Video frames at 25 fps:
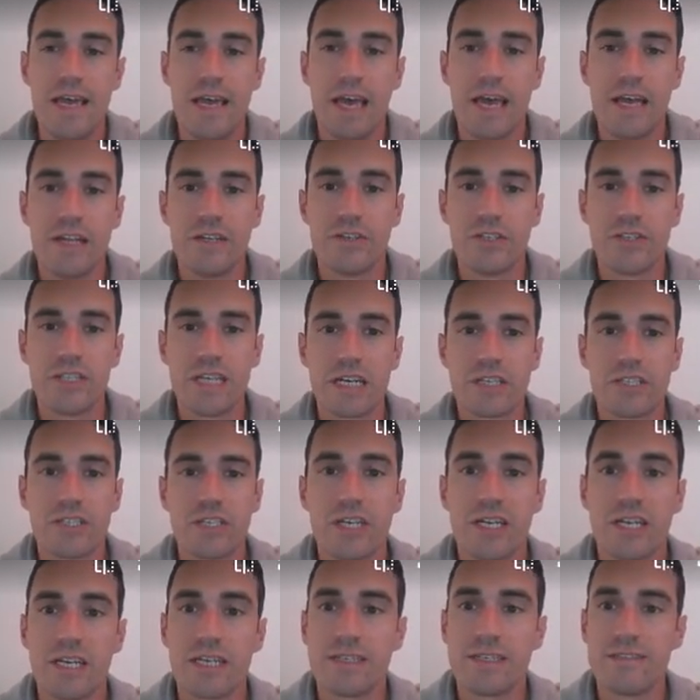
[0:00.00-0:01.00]
and she's actually
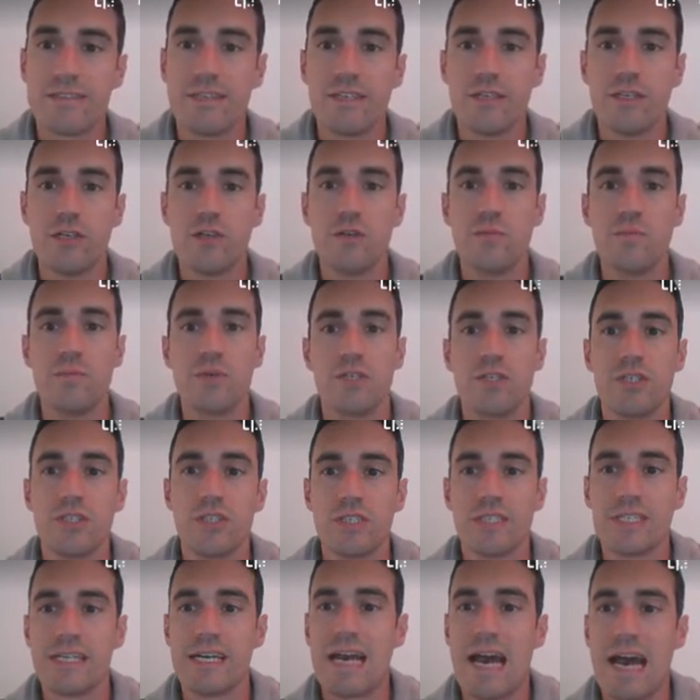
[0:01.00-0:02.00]
going to continue, but she's
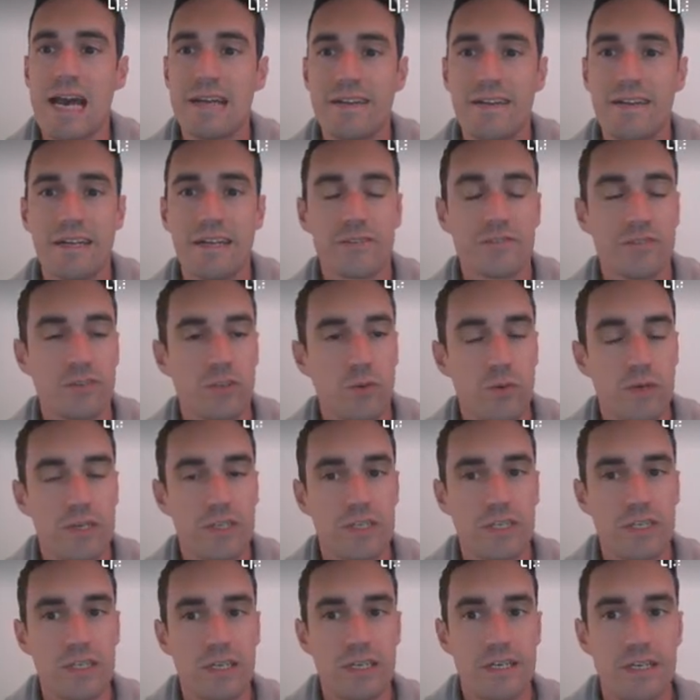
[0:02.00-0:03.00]
going to add an extra
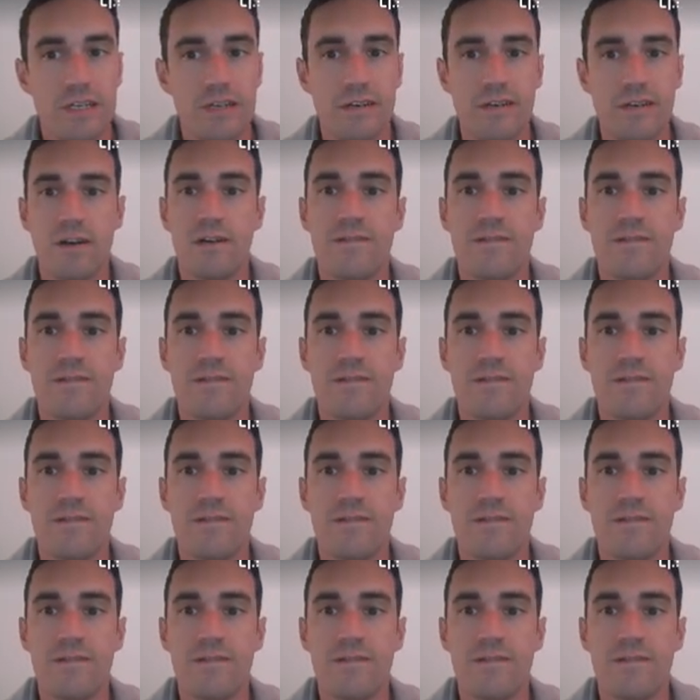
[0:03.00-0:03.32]
question in here